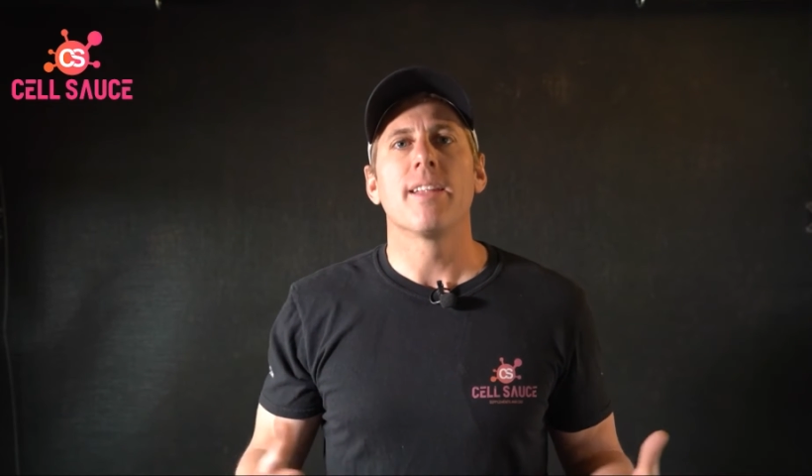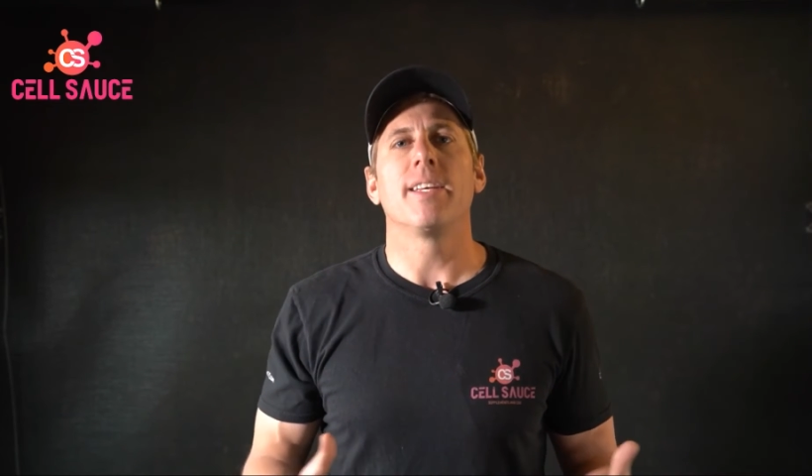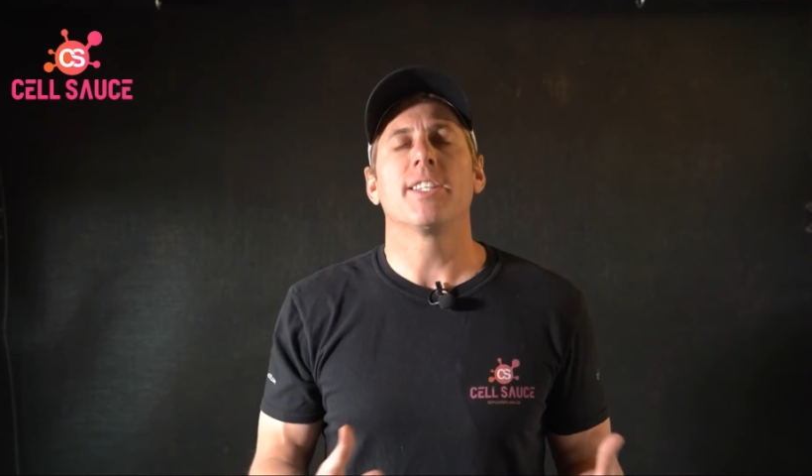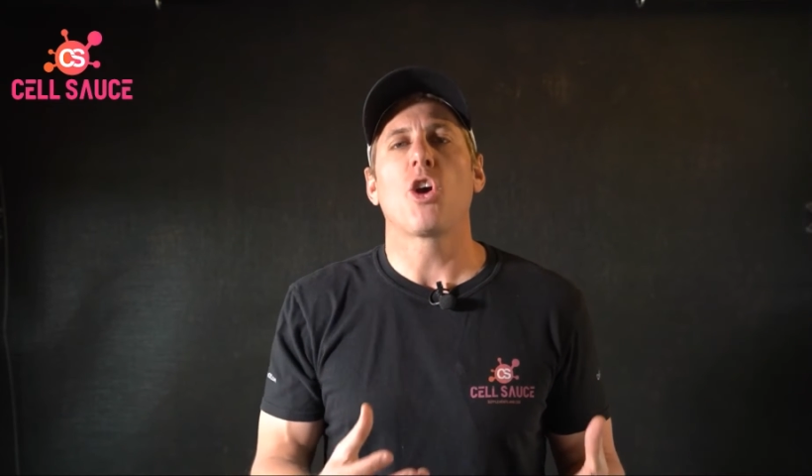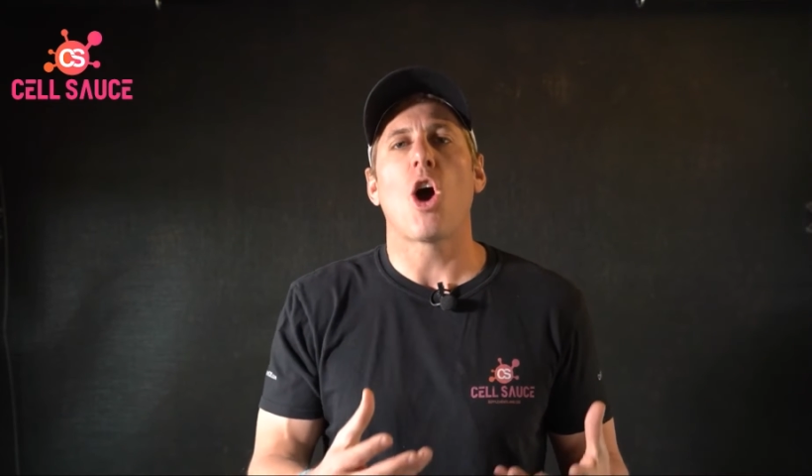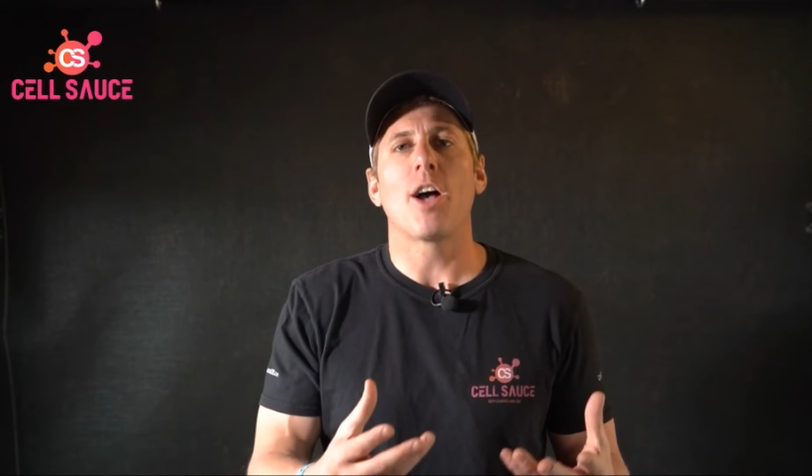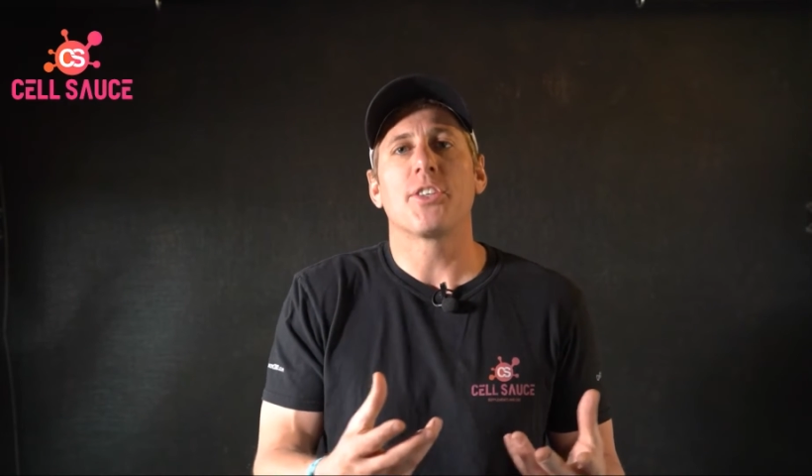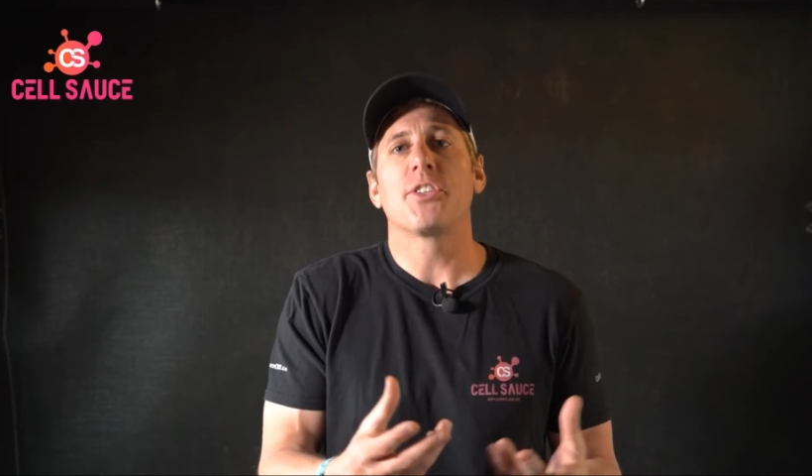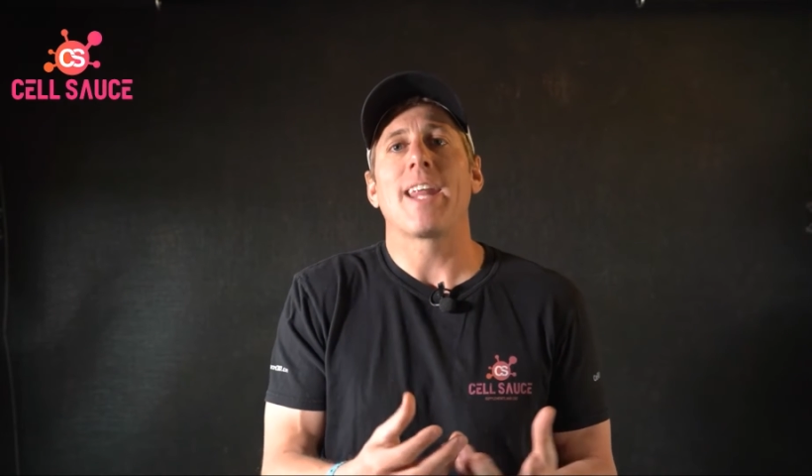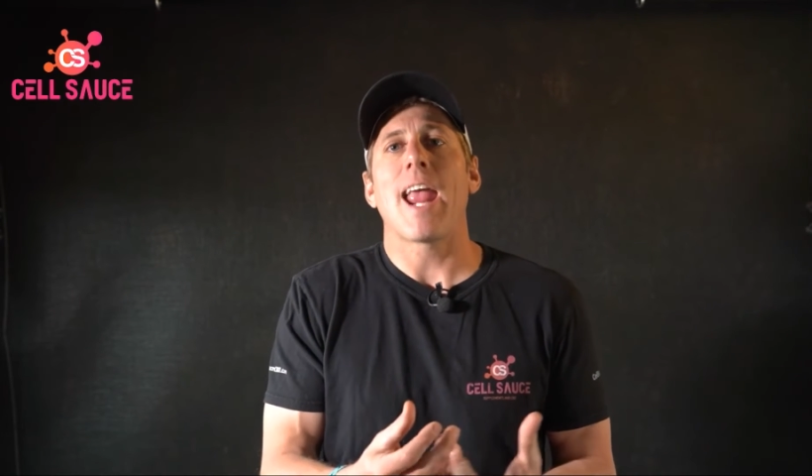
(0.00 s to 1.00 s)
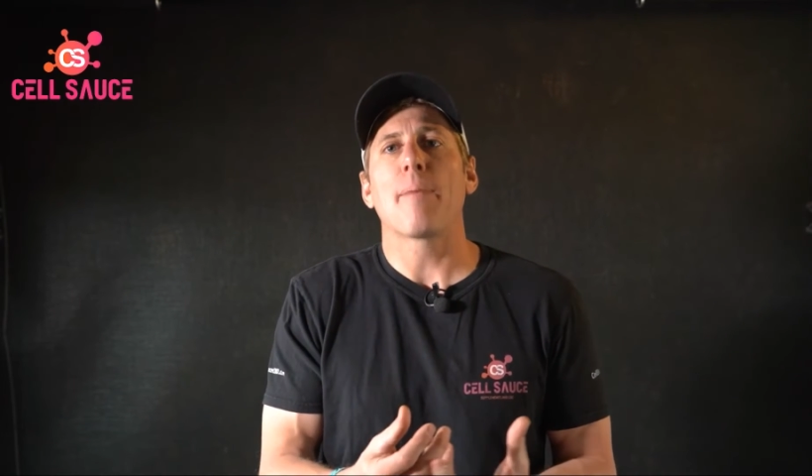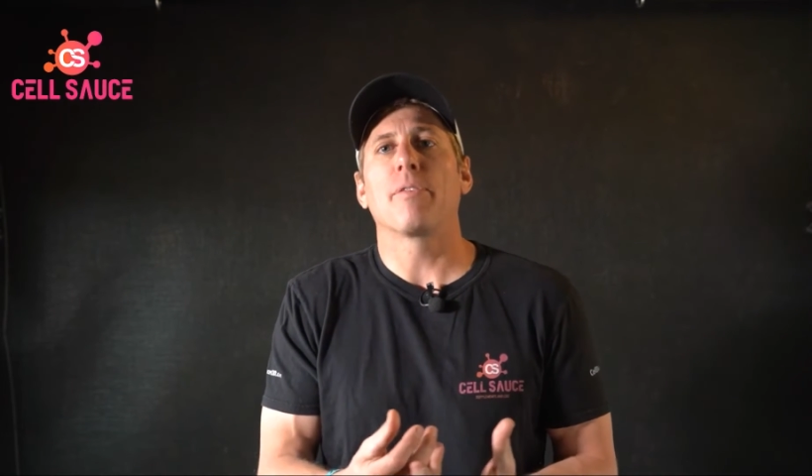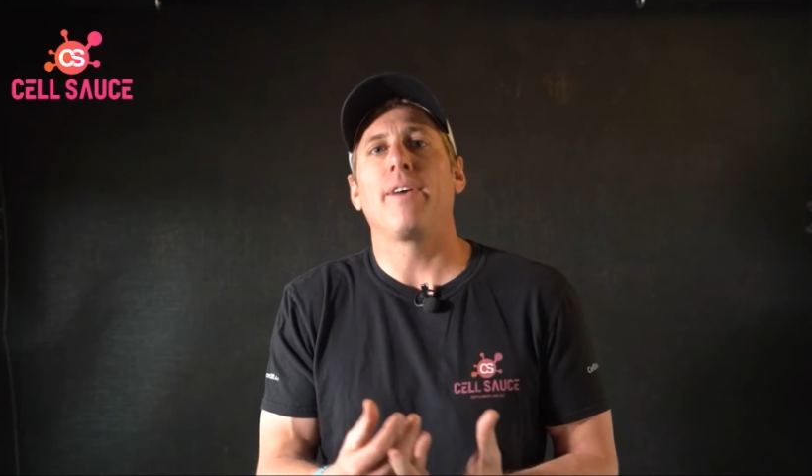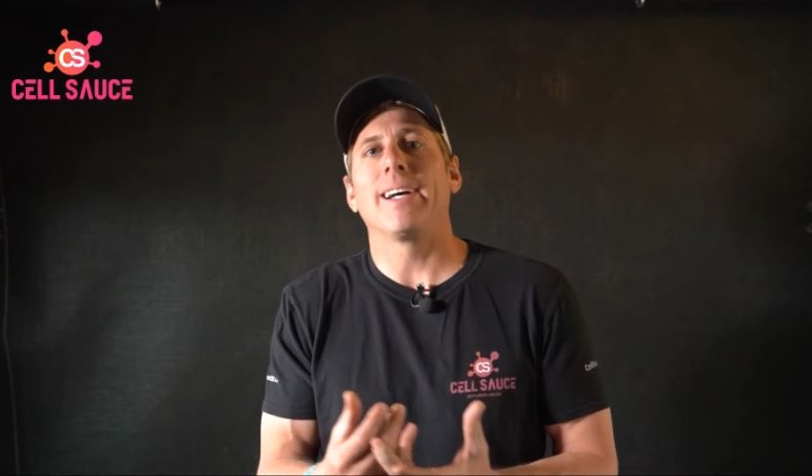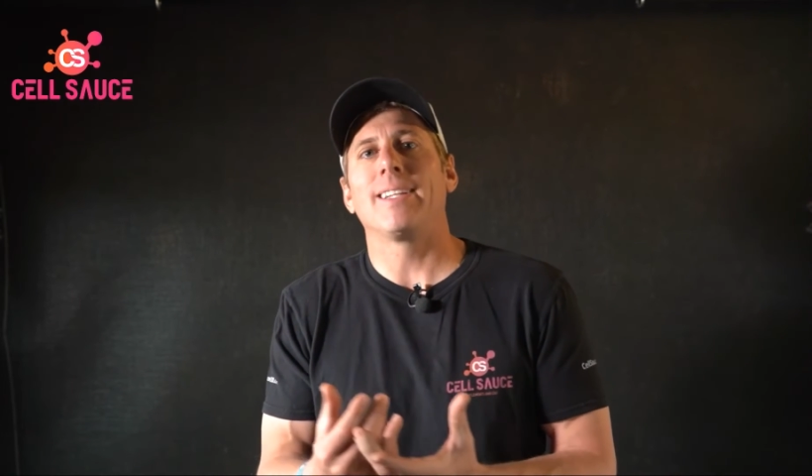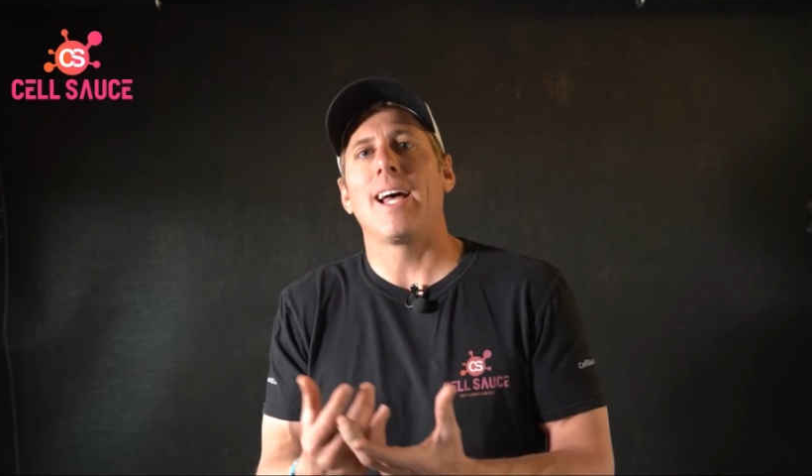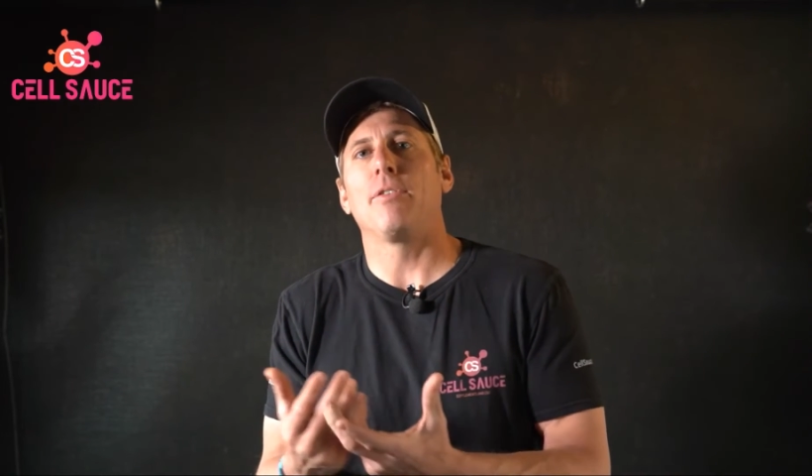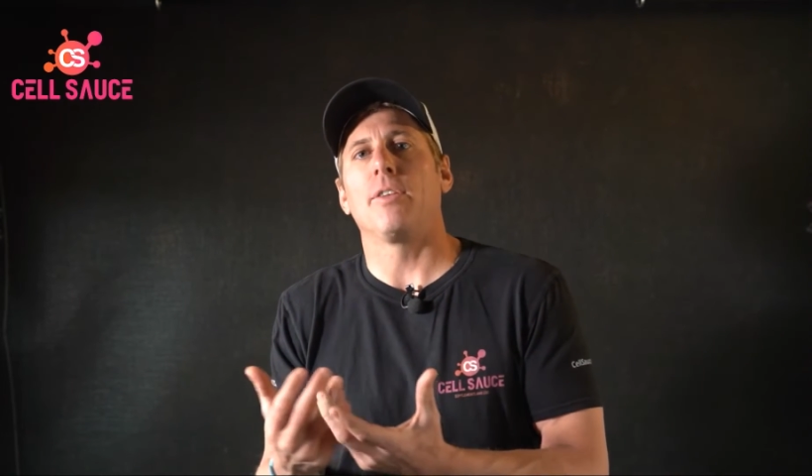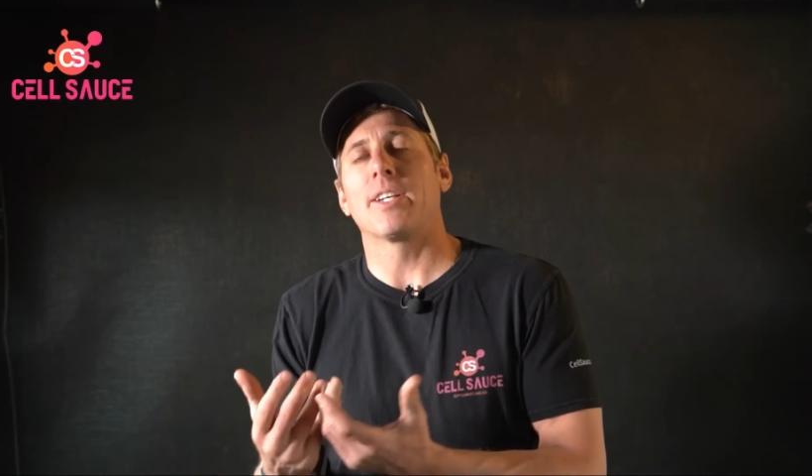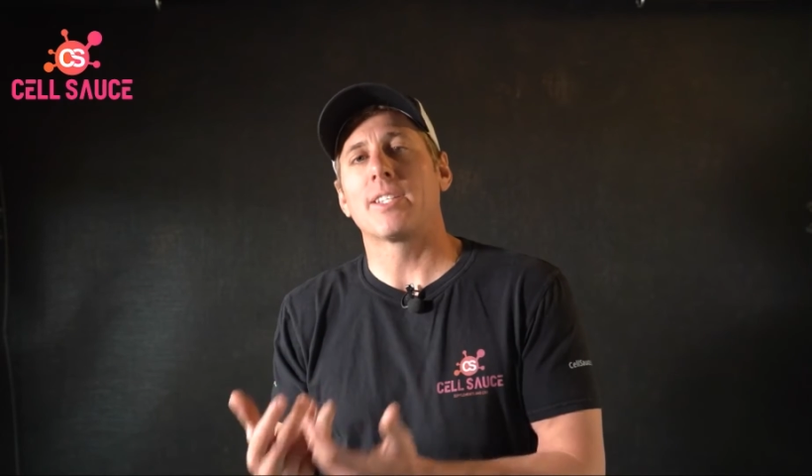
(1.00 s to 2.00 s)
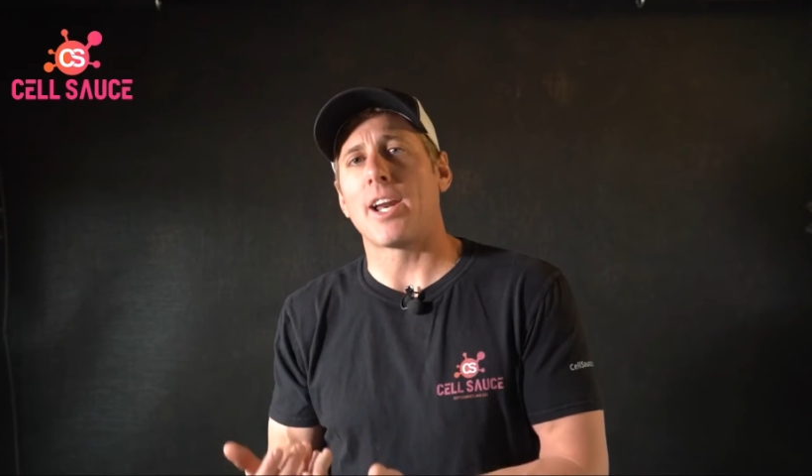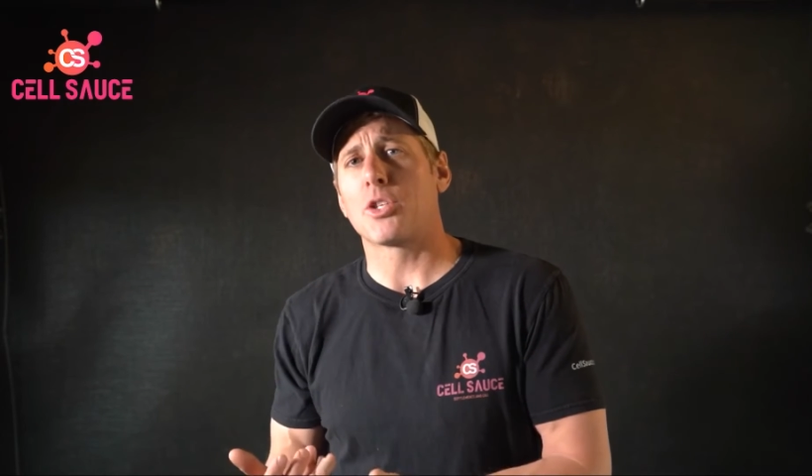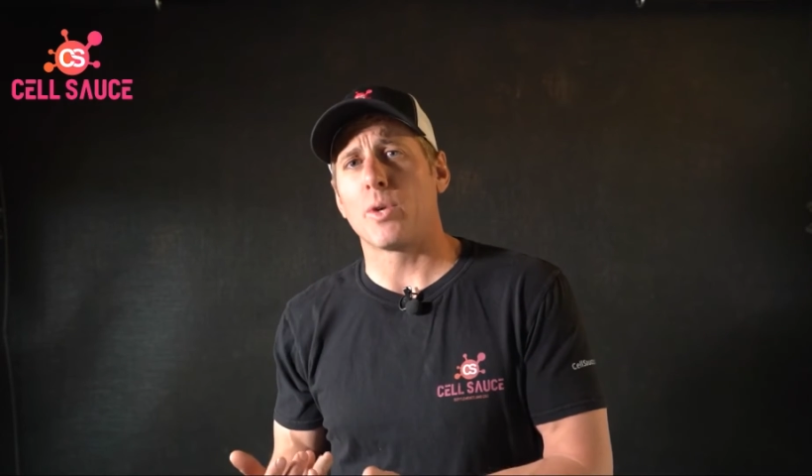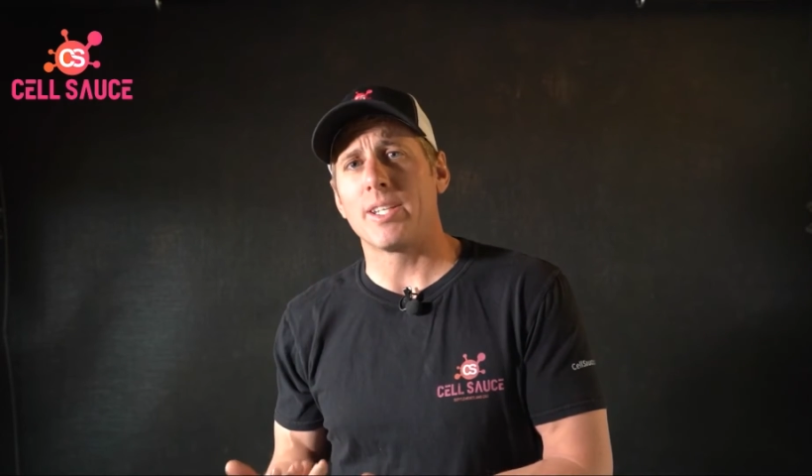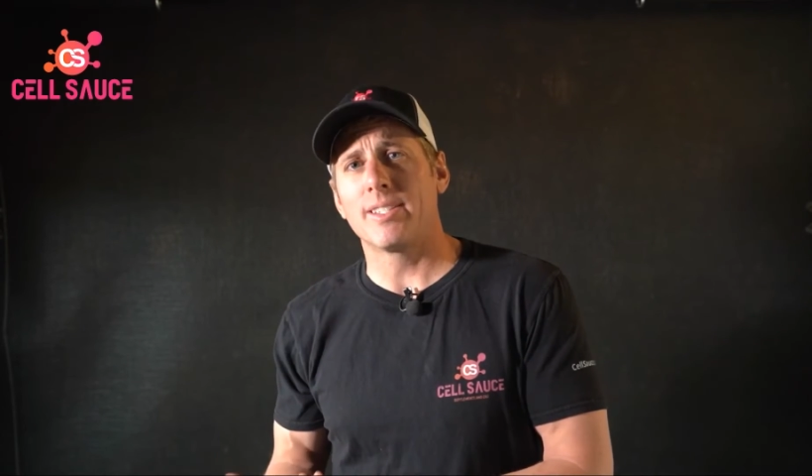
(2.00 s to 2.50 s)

This causes an amplified level of excitatory